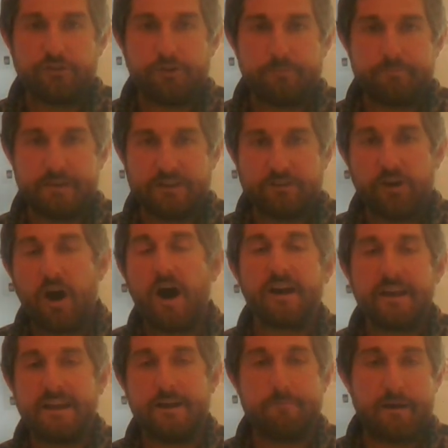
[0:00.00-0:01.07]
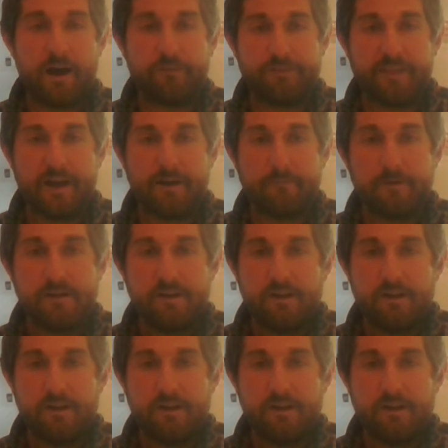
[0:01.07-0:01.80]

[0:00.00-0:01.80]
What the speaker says: to be talking about them